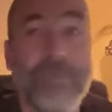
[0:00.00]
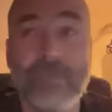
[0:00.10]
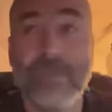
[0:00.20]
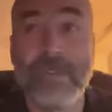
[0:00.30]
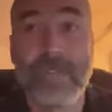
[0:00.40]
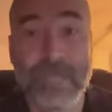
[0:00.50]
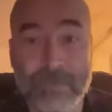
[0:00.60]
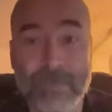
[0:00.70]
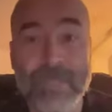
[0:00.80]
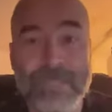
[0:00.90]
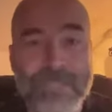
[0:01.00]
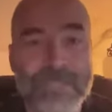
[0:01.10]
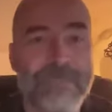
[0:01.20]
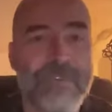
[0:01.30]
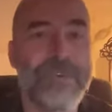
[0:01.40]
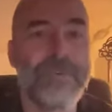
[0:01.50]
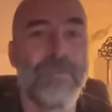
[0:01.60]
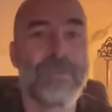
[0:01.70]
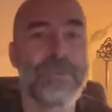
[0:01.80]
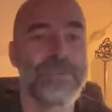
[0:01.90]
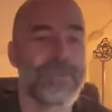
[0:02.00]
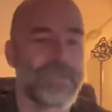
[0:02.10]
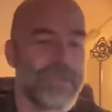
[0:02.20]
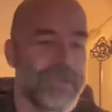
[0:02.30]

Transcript: of you realize, man, this is very important.